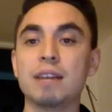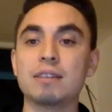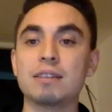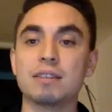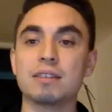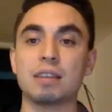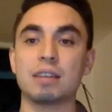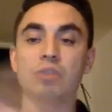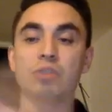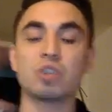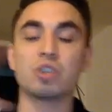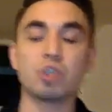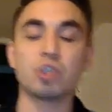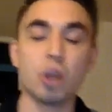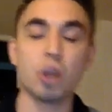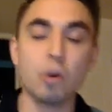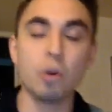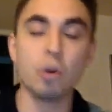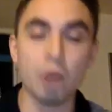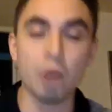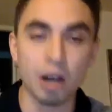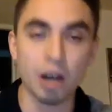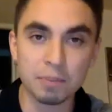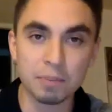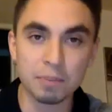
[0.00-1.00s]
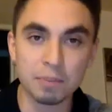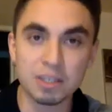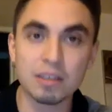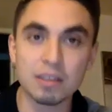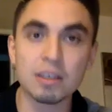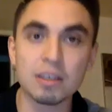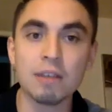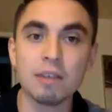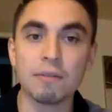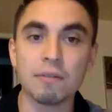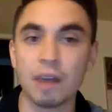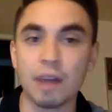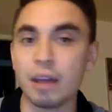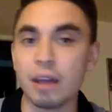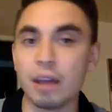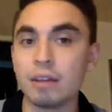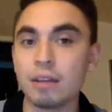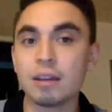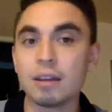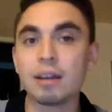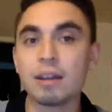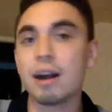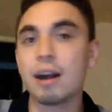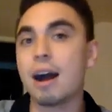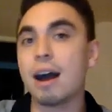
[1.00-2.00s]
that show up to the event,
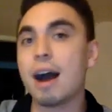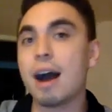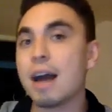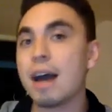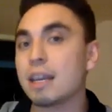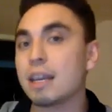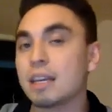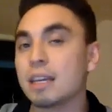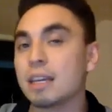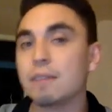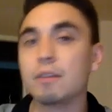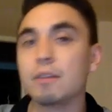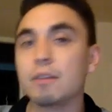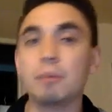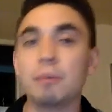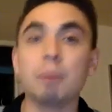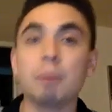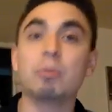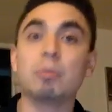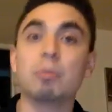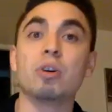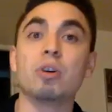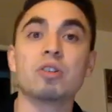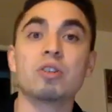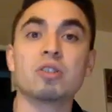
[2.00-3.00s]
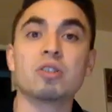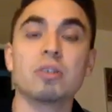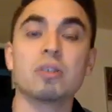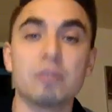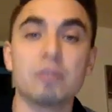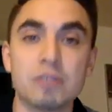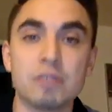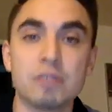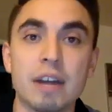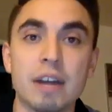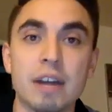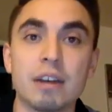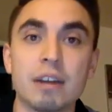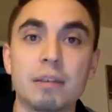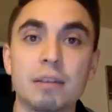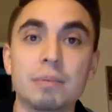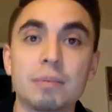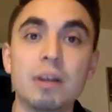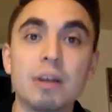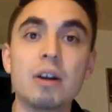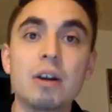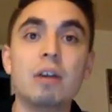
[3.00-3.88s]
I give them a personal sign up,